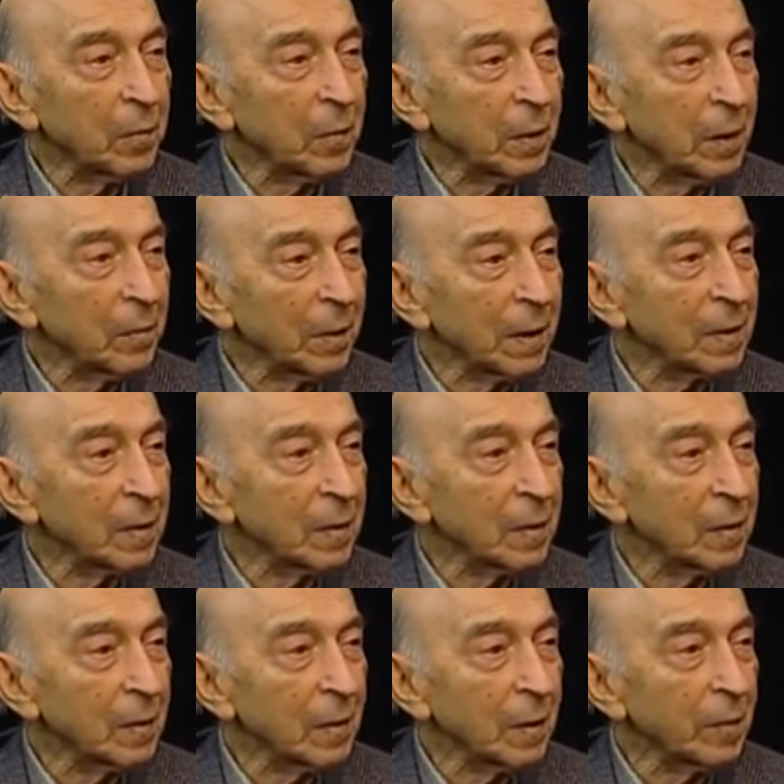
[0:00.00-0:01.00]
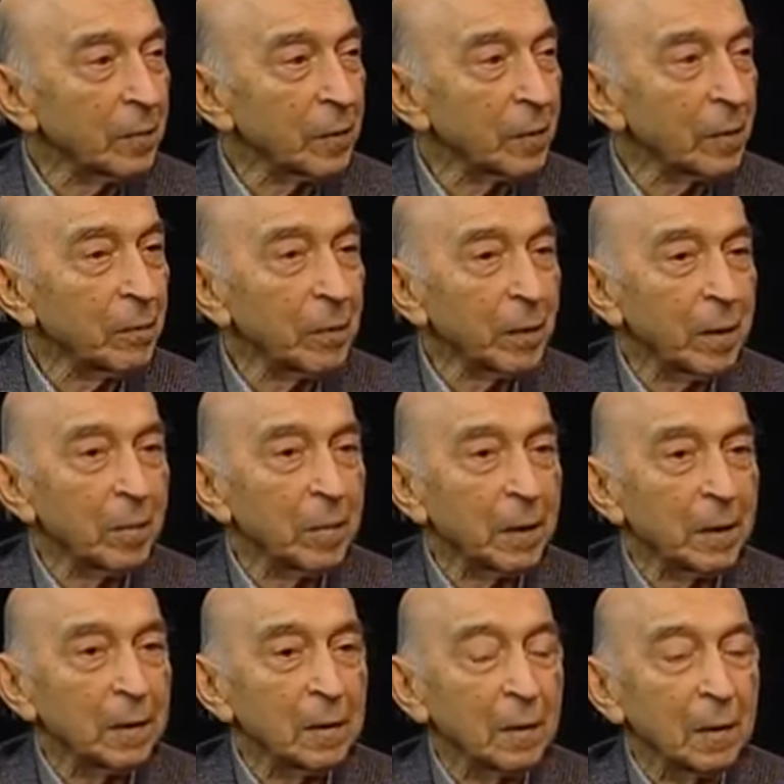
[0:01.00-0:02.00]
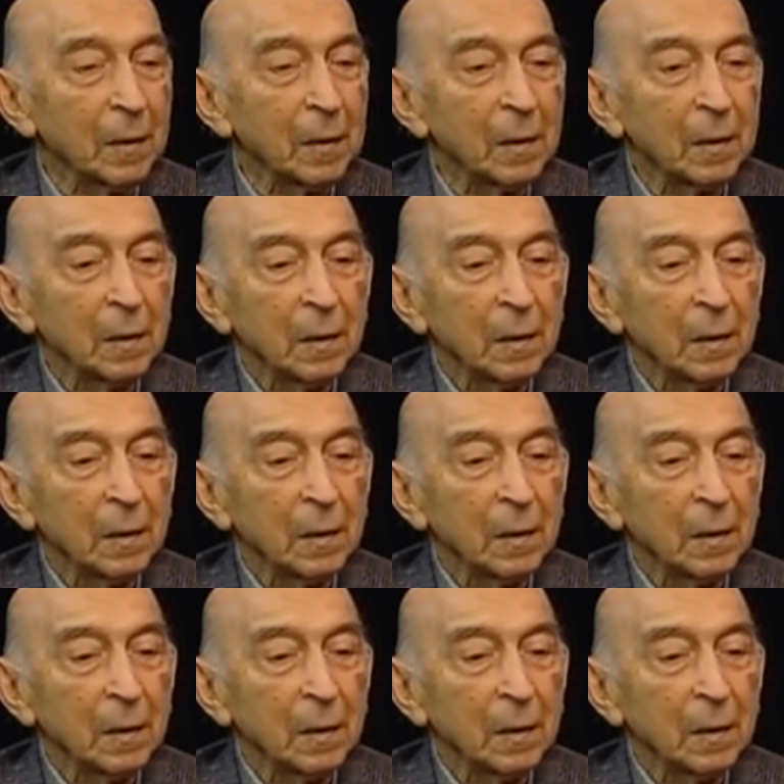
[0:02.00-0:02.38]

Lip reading: my master's degree from MIT,